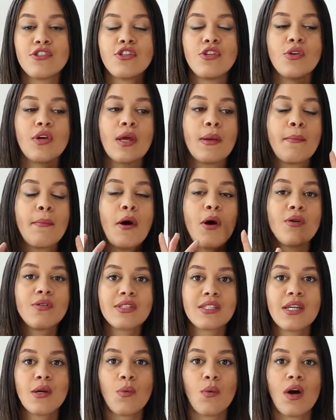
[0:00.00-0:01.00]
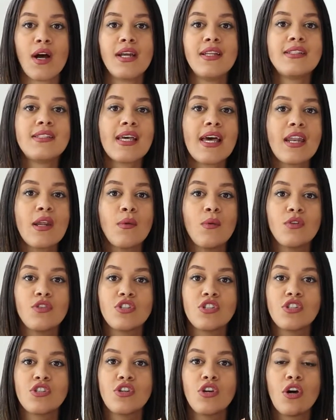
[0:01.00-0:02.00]
So you can post it once and it will
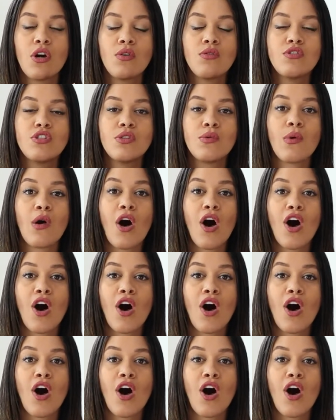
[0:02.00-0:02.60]
just go to